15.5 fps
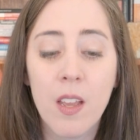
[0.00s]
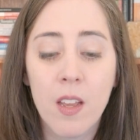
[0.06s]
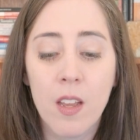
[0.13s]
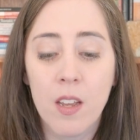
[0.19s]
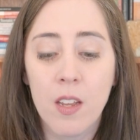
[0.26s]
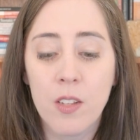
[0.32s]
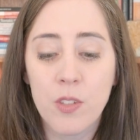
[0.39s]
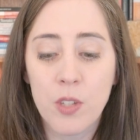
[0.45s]

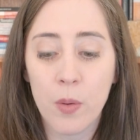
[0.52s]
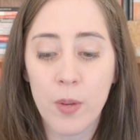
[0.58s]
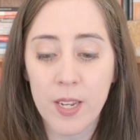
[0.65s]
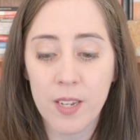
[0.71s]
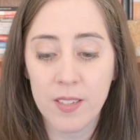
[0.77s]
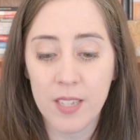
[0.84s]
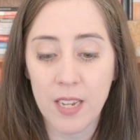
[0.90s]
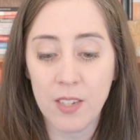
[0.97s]
So it
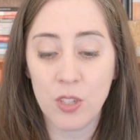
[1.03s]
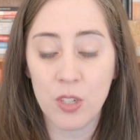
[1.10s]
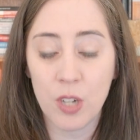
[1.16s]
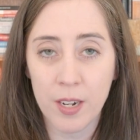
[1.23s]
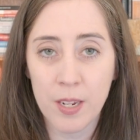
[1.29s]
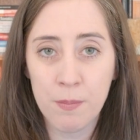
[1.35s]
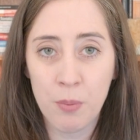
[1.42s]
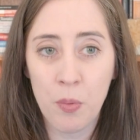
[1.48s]
is a
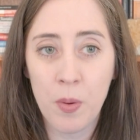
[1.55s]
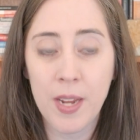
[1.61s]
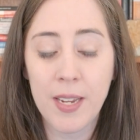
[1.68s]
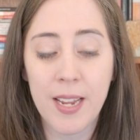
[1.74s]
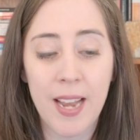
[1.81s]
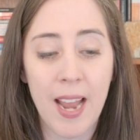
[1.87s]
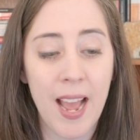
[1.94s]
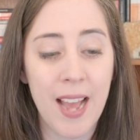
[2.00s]
starting point.
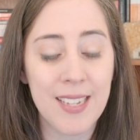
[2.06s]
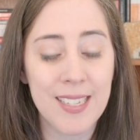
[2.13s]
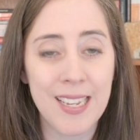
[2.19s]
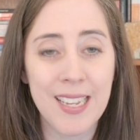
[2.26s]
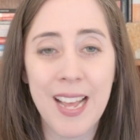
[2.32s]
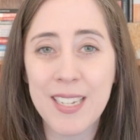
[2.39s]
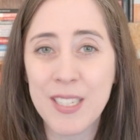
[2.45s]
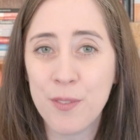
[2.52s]
It has
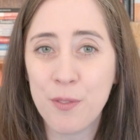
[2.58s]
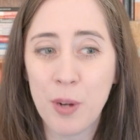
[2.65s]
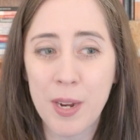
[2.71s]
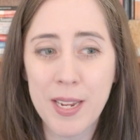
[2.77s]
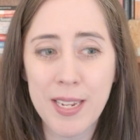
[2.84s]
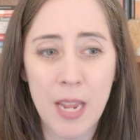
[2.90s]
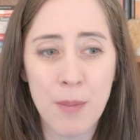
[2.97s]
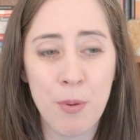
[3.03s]
lots of great
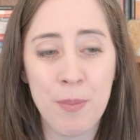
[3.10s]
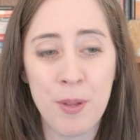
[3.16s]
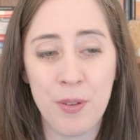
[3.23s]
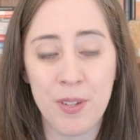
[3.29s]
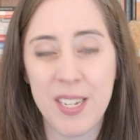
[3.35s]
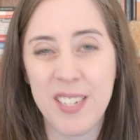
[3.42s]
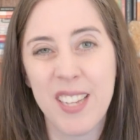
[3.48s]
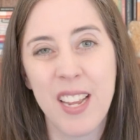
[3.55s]

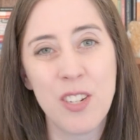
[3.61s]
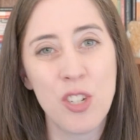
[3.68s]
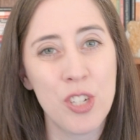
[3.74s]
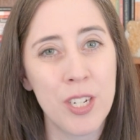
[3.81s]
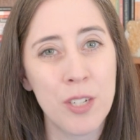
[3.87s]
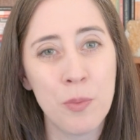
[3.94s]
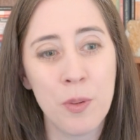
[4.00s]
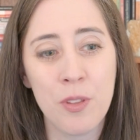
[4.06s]
capabilities. I
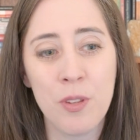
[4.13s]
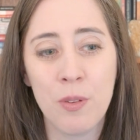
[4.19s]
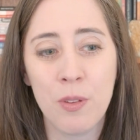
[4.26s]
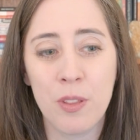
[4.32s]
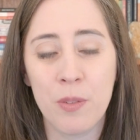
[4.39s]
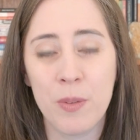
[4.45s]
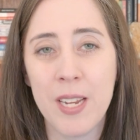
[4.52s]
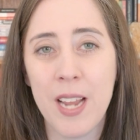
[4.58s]
shared with you
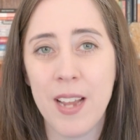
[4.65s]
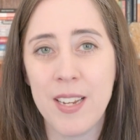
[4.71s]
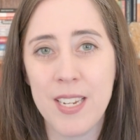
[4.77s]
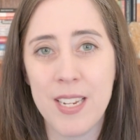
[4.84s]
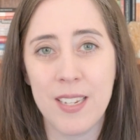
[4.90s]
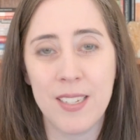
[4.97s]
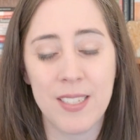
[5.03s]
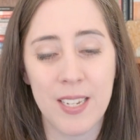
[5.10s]
3
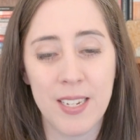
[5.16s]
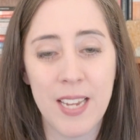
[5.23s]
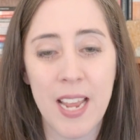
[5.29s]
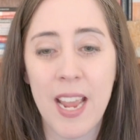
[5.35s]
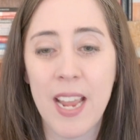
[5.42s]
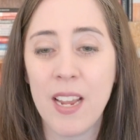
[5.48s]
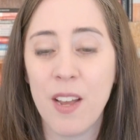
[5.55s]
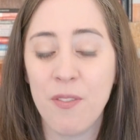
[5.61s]
ideas
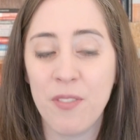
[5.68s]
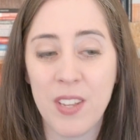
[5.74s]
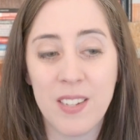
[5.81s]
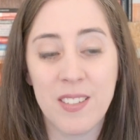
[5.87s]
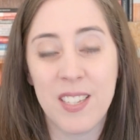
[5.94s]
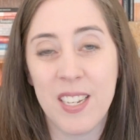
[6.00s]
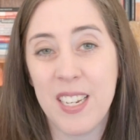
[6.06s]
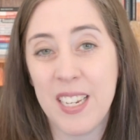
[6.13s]
today of things
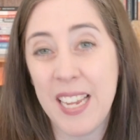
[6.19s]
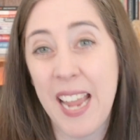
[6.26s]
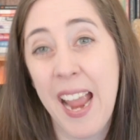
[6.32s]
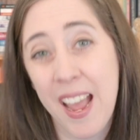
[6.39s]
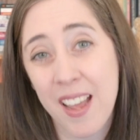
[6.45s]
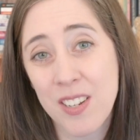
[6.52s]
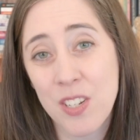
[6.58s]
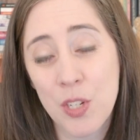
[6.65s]
that it
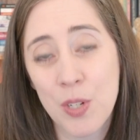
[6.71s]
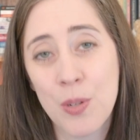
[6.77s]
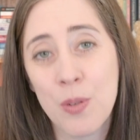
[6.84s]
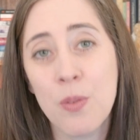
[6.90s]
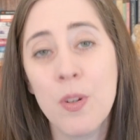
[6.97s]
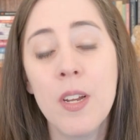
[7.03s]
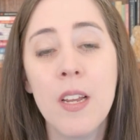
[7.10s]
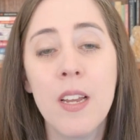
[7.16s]
can do.
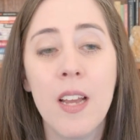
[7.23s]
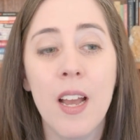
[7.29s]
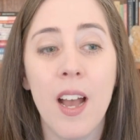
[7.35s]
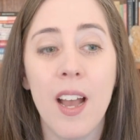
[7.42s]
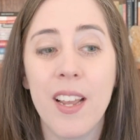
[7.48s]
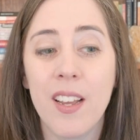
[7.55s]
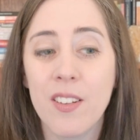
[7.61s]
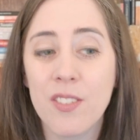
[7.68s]

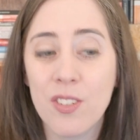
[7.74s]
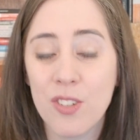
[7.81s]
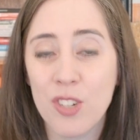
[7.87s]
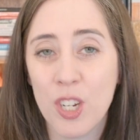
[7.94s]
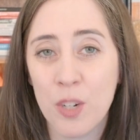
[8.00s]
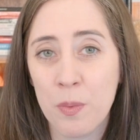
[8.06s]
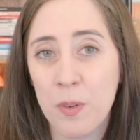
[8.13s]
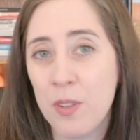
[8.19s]
I also
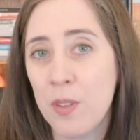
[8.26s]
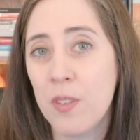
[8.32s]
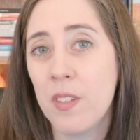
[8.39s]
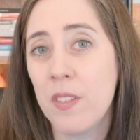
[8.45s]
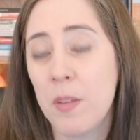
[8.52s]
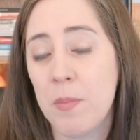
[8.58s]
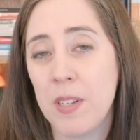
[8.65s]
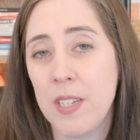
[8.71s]
shared with you the
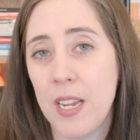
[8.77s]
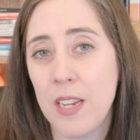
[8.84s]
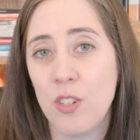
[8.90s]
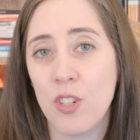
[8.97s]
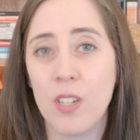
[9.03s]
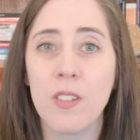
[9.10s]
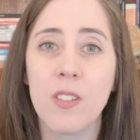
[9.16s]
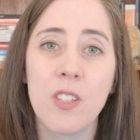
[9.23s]

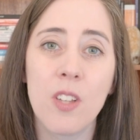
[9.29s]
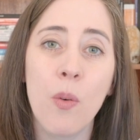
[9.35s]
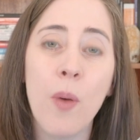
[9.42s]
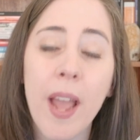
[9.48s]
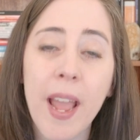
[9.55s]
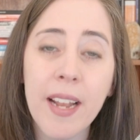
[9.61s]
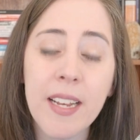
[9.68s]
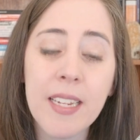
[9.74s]
limitations. So
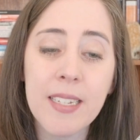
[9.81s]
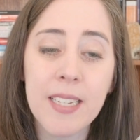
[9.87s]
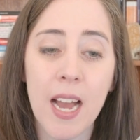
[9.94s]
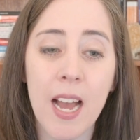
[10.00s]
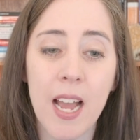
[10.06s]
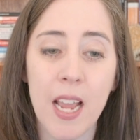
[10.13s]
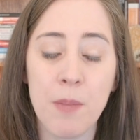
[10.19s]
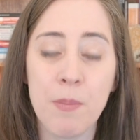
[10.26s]

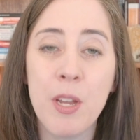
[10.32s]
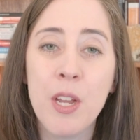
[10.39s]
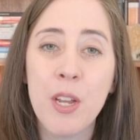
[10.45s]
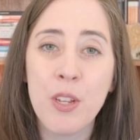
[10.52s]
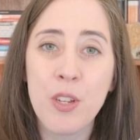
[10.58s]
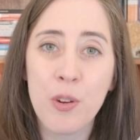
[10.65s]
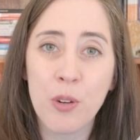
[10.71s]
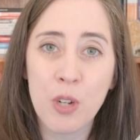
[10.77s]
anytime
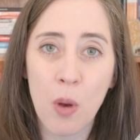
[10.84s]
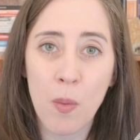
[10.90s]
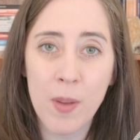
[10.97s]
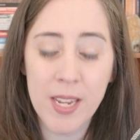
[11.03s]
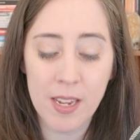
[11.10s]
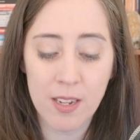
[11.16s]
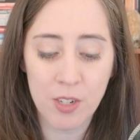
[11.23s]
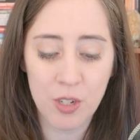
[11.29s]
you're going
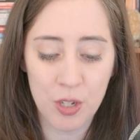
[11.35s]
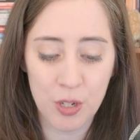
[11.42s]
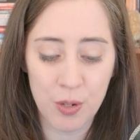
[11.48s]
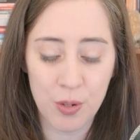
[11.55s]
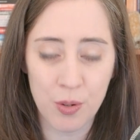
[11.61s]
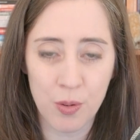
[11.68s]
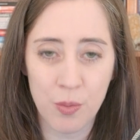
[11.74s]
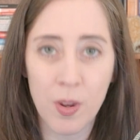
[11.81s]

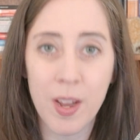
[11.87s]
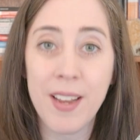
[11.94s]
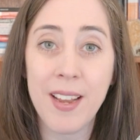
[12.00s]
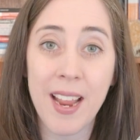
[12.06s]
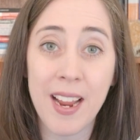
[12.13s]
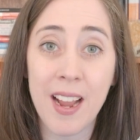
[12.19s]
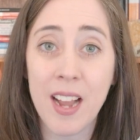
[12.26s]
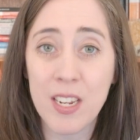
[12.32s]
into an
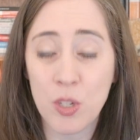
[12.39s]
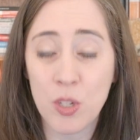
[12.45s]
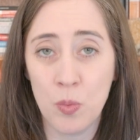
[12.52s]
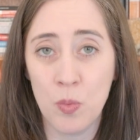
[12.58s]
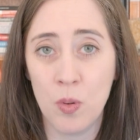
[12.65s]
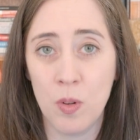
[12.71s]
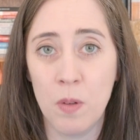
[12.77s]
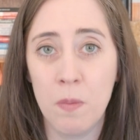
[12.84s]
AI
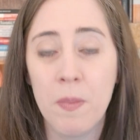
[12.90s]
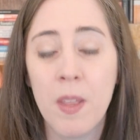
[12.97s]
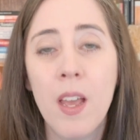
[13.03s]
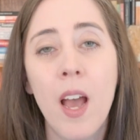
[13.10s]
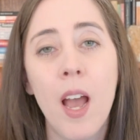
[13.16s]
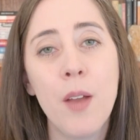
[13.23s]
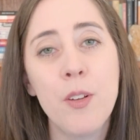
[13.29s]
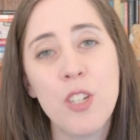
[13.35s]
tool,
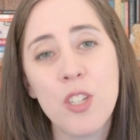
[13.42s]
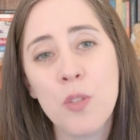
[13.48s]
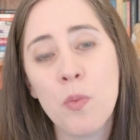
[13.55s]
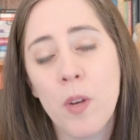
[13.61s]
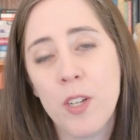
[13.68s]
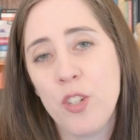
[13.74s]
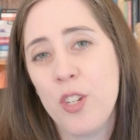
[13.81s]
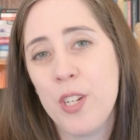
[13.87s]
I just
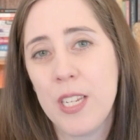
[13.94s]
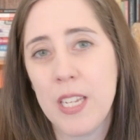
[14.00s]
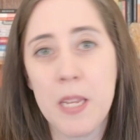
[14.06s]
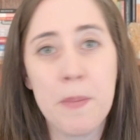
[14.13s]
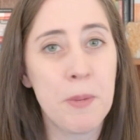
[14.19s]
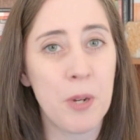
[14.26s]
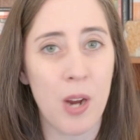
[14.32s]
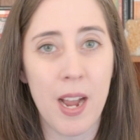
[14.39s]
want you to
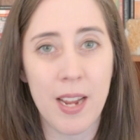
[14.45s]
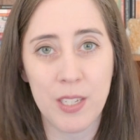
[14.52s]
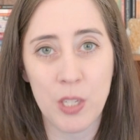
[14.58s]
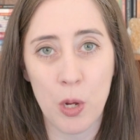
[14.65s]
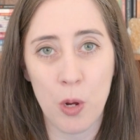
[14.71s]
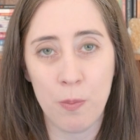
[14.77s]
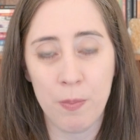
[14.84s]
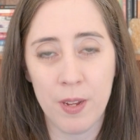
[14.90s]
keep your eyes
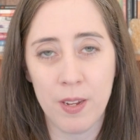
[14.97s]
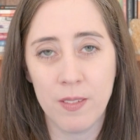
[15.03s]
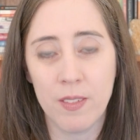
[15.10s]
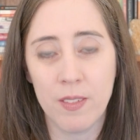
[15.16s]
open